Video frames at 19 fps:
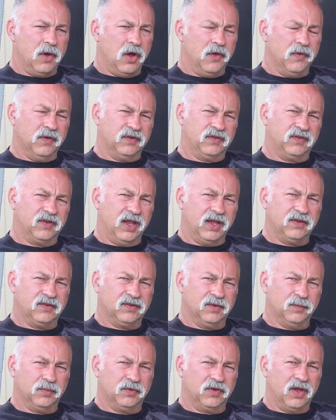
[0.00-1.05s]
on the
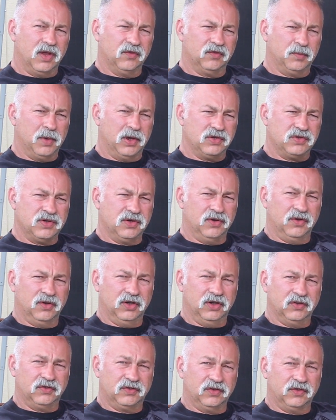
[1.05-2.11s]
steaks themselves. Make sure
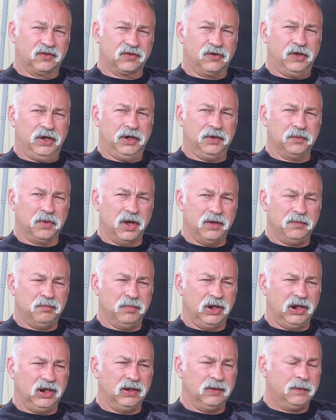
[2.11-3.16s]
that it's just clean red
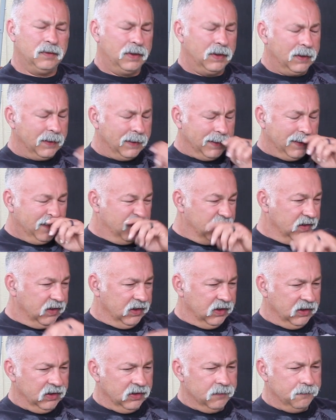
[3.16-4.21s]
meat.
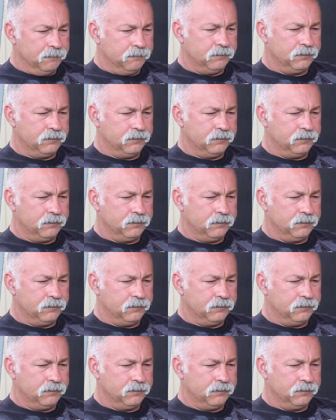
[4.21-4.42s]
The